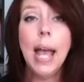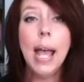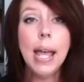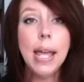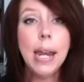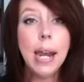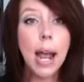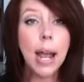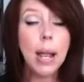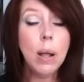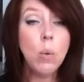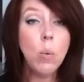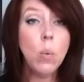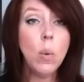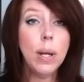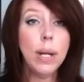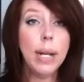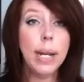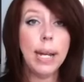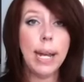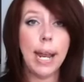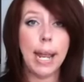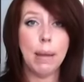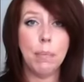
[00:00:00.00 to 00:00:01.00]
And I
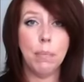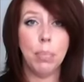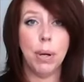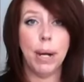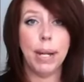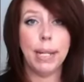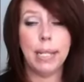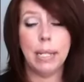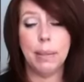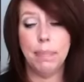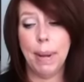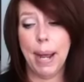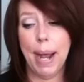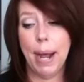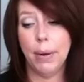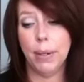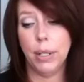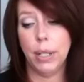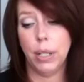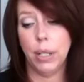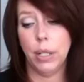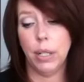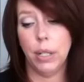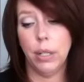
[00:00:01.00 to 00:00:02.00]
wanted a pressed
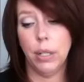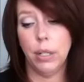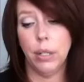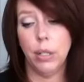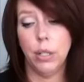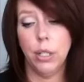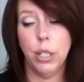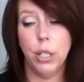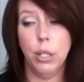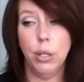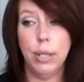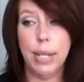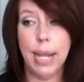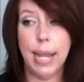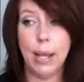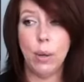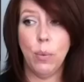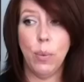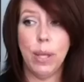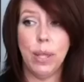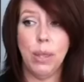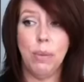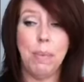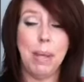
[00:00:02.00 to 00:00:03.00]
powder to take
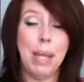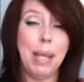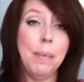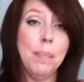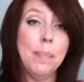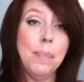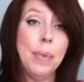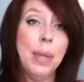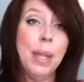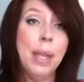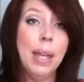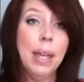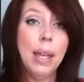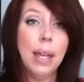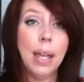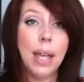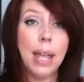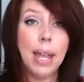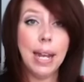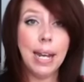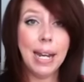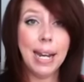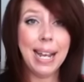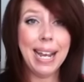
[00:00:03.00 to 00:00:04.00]
with me.
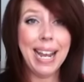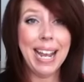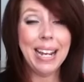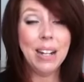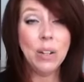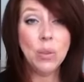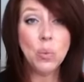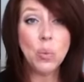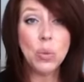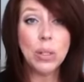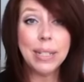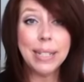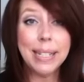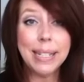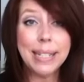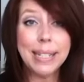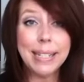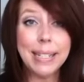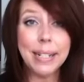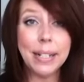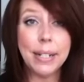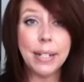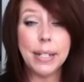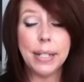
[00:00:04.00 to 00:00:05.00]
And I hadn't really
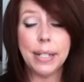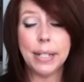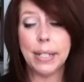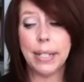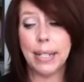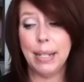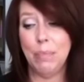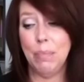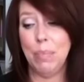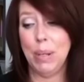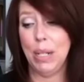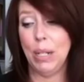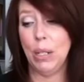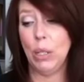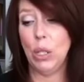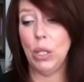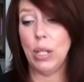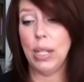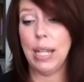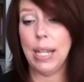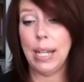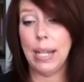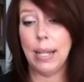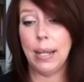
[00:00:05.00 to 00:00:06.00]
seriously been
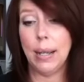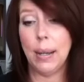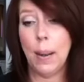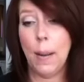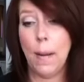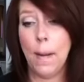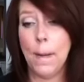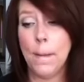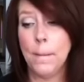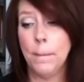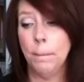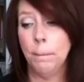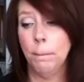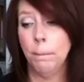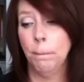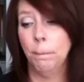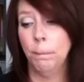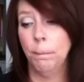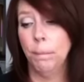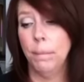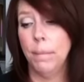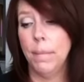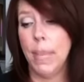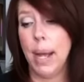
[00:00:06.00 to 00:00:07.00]
looking
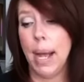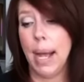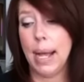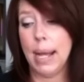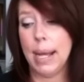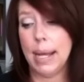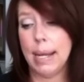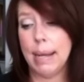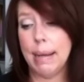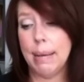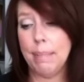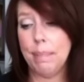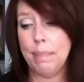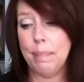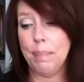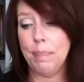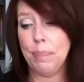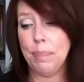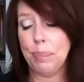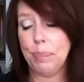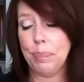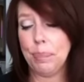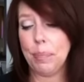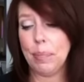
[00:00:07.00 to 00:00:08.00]

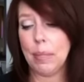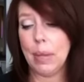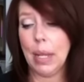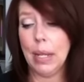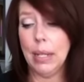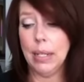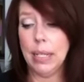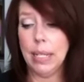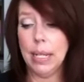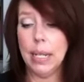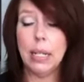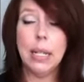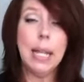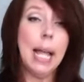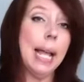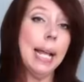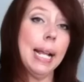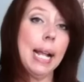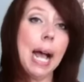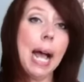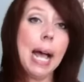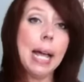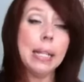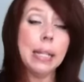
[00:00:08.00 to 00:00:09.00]
until I
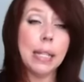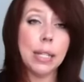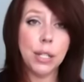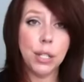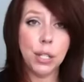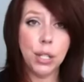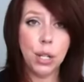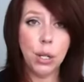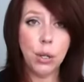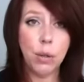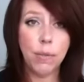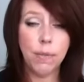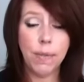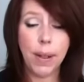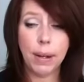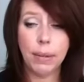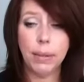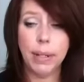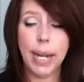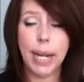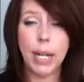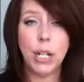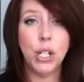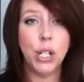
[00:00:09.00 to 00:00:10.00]
got this new
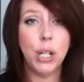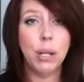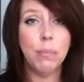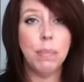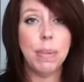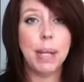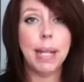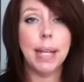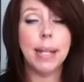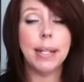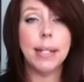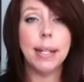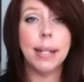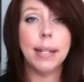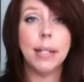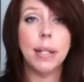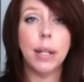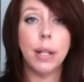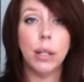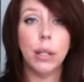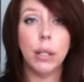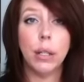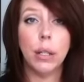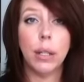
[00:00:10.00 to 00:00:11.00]
foundation, because it's
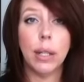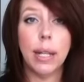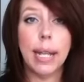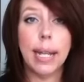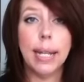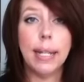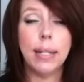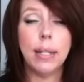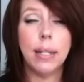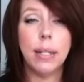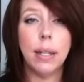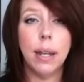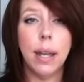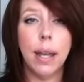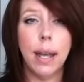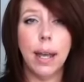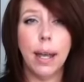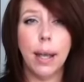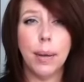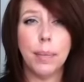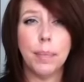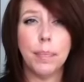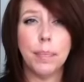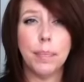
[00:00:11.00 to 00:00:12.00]

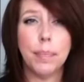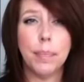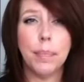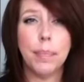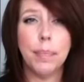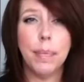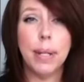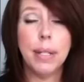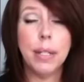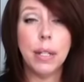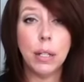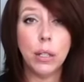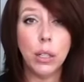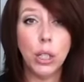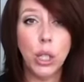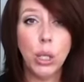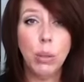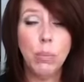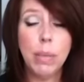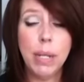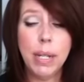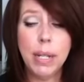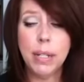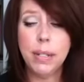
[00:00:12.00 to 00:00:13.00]
a
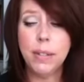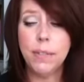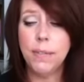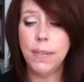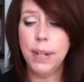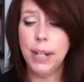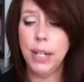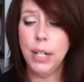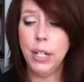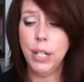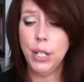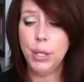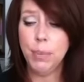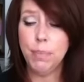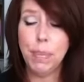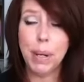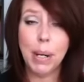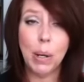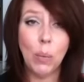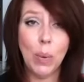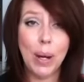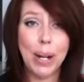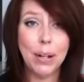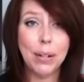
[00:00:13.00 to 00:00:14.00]
luminous finish, but
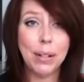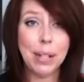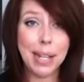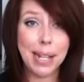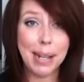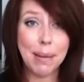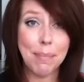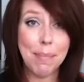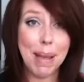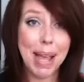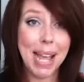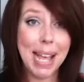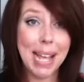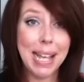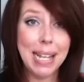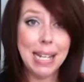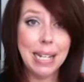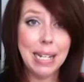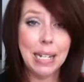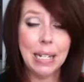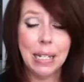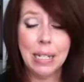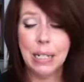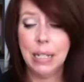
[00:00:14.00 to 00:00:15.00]
it wears like a
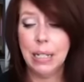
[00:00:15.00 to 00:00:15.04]
matte,